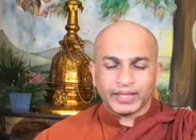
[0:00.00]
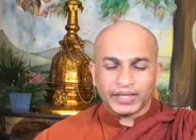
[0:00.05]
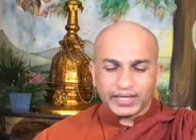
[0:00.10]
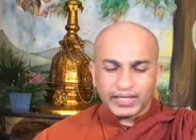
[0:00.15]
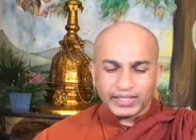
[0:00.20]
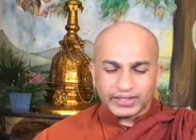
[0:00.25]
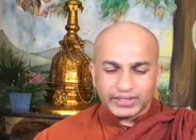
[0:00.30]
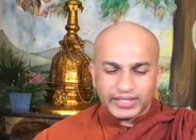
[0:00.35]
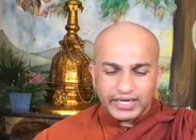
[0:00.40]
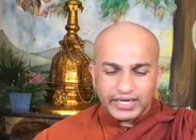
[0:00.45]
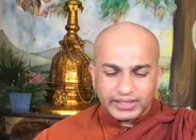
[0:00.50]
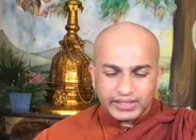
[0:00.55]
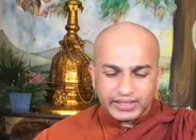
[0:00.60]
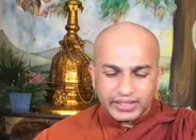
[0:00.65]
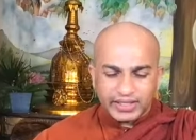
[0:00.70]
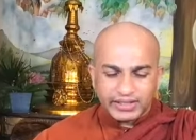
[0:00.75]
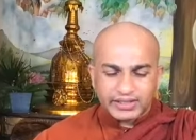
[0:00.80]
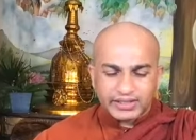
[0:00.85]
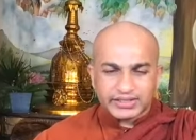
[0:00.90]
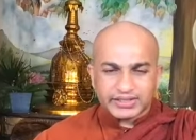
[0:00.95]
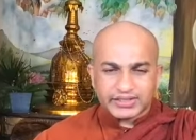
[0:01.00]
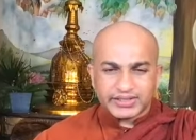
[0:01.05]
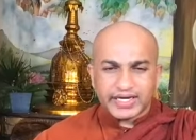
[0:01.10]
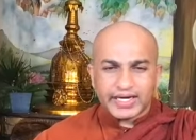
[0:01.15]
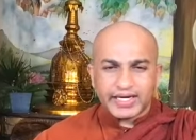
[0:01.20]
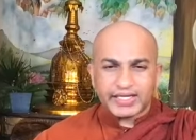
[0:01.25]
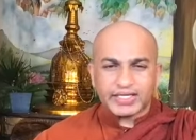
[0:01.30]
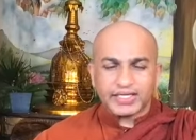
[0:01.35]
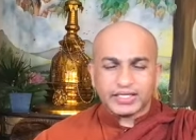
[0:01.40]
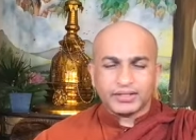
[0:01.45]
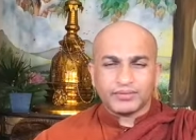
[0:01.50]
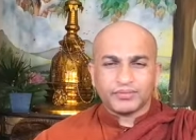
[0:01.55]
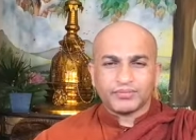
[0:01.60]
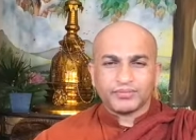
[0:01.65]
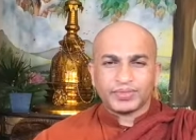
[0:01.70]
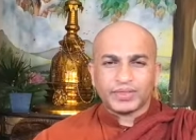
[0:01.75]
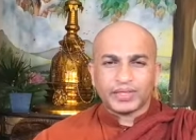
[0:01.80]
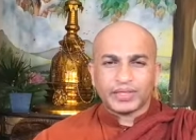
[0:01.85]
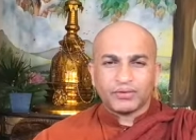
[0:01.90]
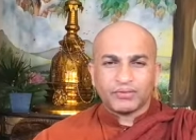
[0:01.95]
and that understanding
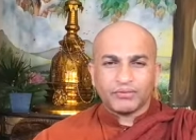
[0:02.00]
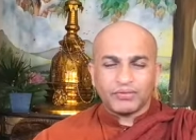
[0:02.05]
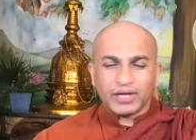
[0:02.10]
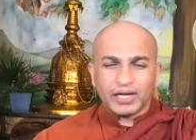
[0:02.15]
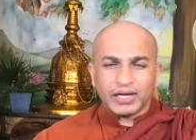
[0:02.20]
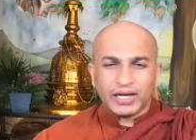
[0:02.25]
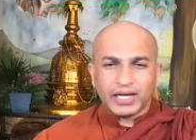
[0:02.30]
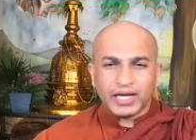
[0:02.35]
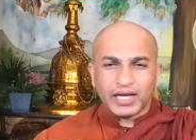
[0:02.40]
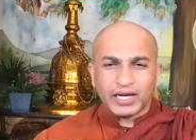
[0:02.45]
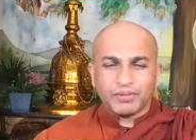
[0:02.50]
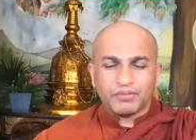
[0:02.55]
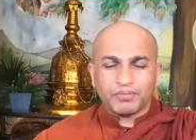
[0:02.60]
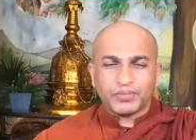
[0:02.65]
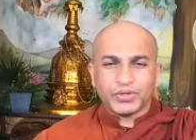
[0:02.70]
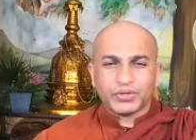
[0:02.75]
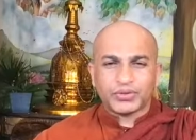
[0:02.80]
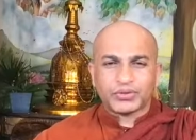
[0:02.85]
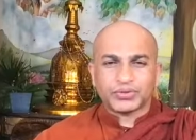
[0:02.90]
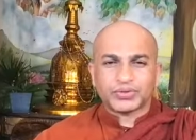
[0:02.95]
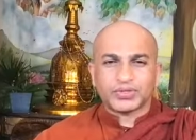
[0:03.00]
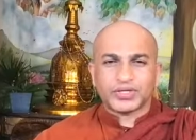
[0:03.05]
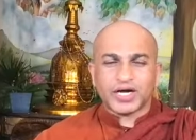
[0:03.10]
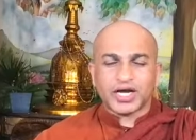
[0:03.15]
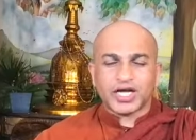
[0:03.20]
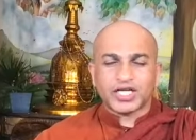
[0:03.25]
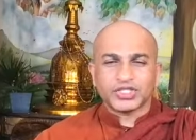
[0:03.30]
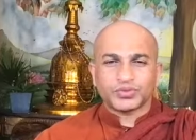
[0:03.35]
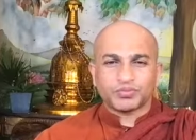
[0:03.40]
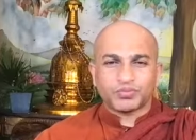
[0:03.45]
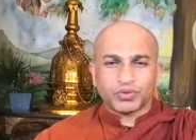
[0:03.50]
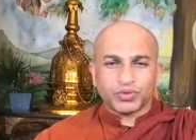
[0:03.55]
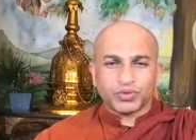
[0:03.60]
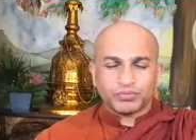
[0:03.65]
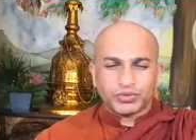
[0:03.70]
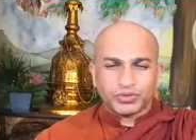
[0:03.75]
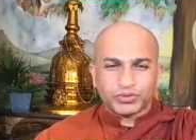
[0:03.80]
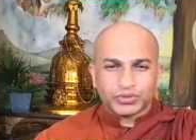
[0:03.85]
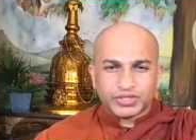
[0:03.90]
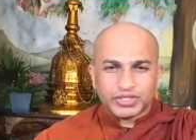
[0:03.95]
will help you to
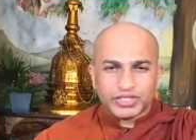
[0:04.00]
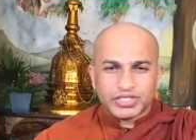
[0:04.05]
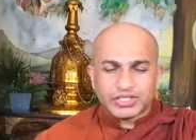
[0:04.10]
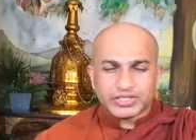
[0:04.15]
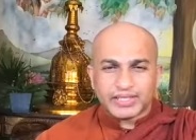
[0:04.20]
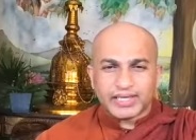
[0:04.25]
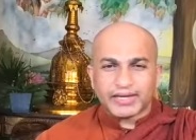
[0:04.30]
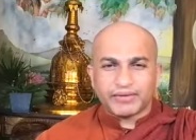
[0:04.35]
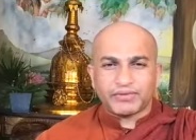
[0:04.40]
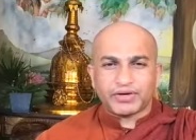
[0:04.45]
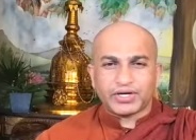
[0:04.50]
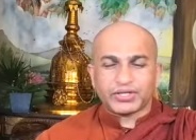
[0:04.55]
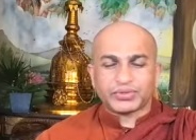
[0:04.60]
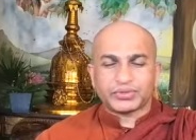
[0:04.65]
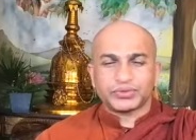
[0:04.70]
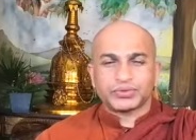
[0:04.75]
transform you this level